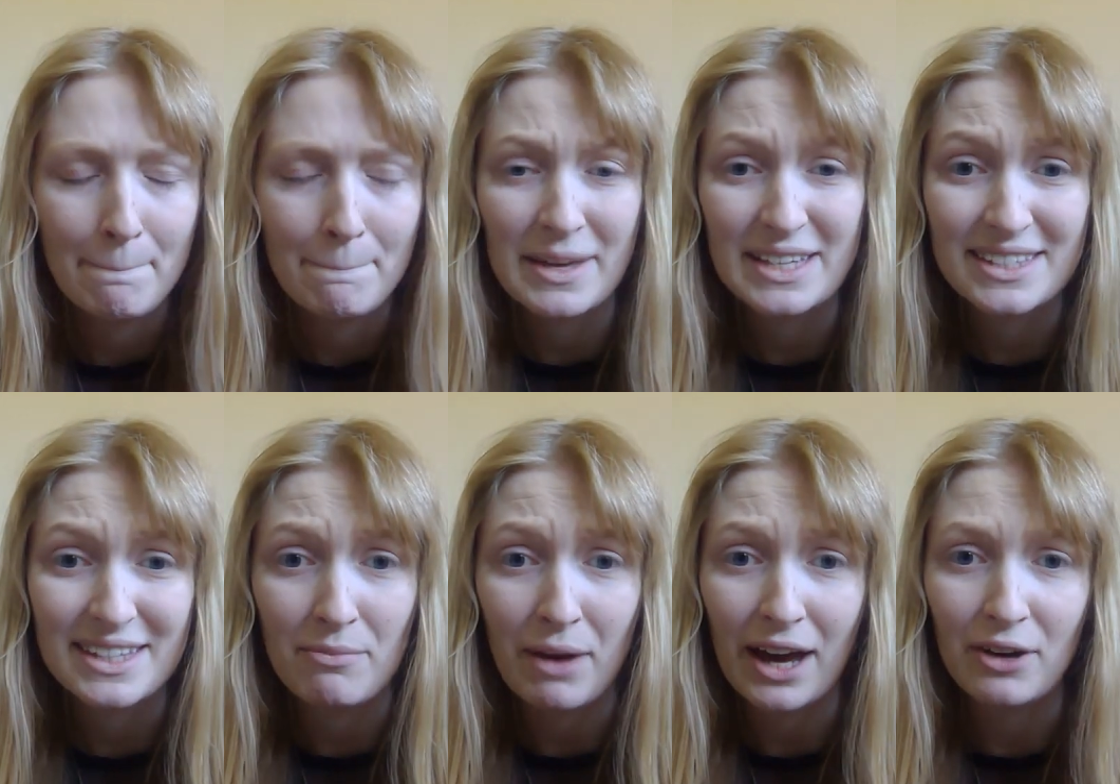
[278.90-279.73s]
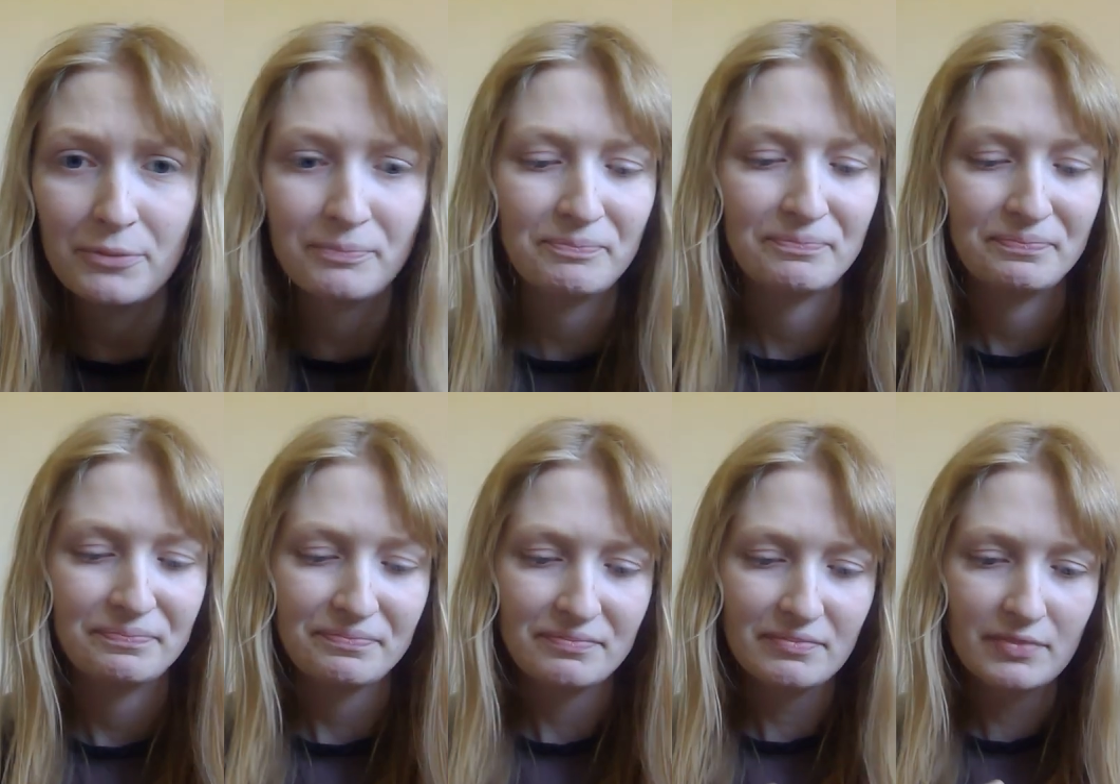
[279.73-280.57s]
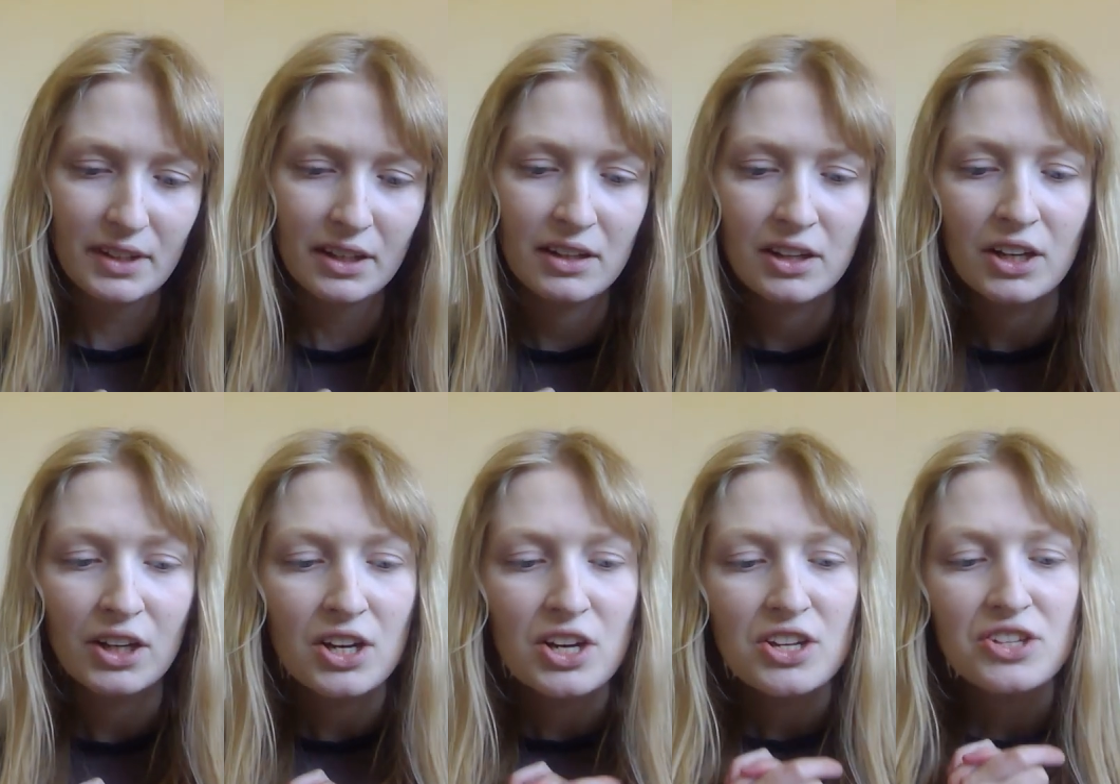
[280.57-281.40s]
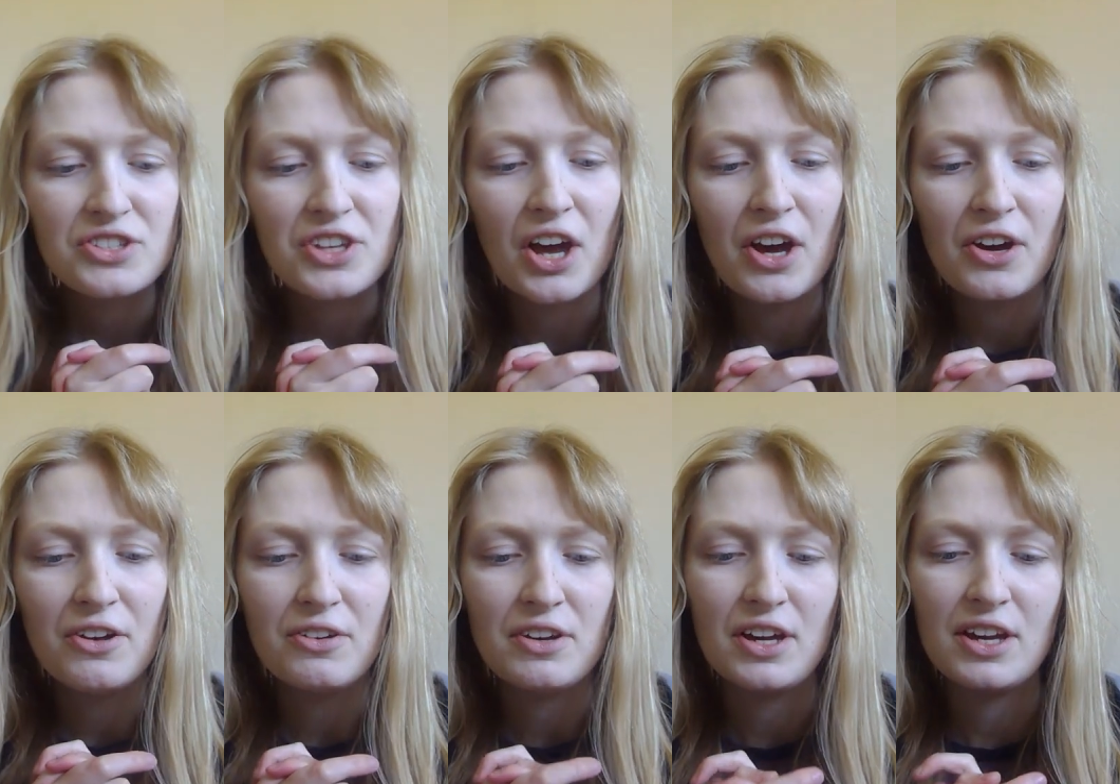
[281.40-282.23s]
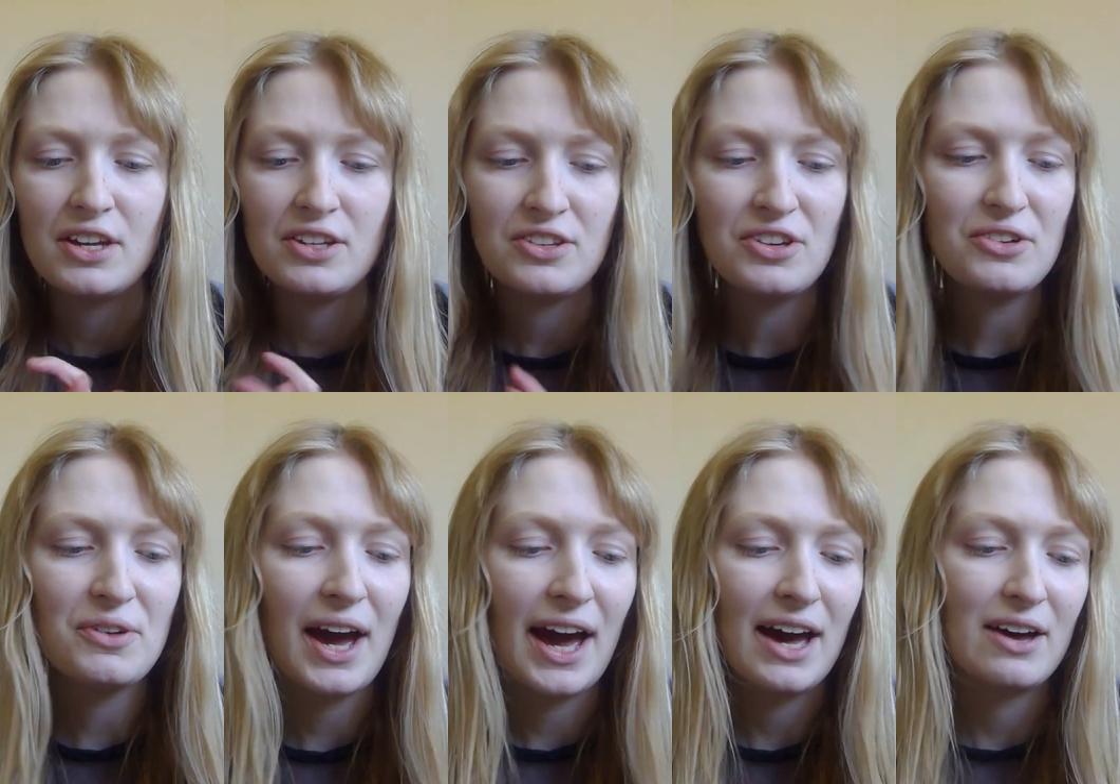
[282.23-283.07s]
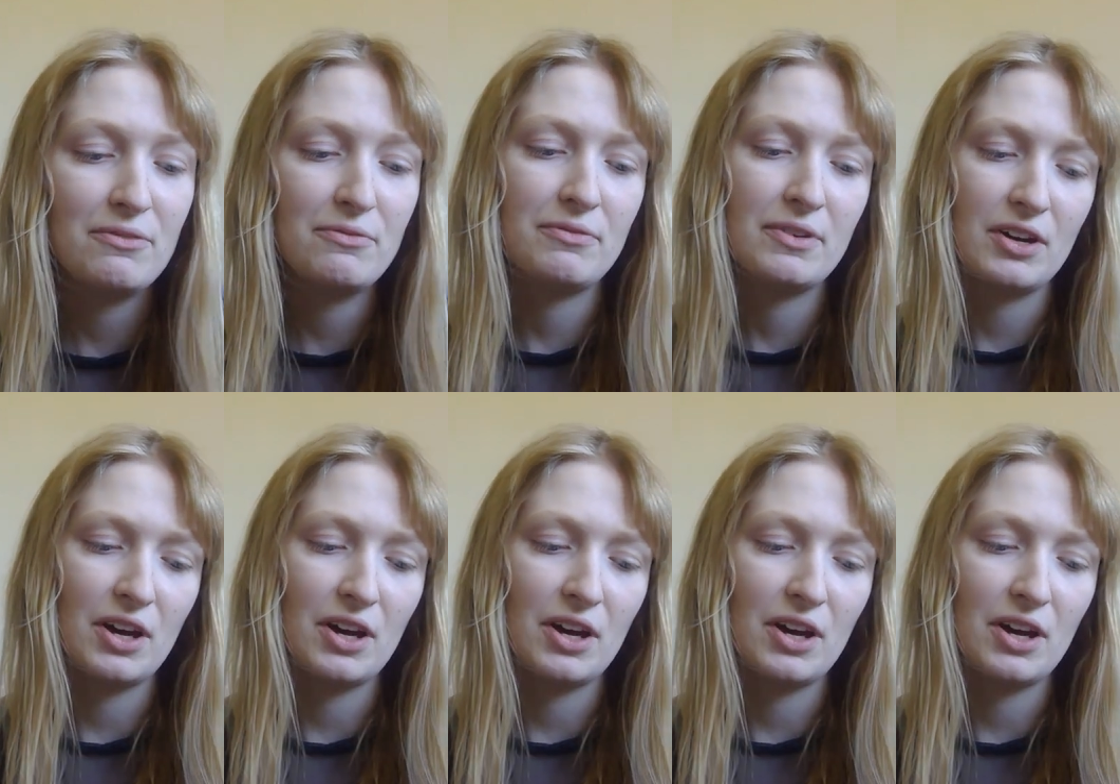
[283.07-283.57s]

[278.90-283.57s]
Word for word: miss them out. So you have,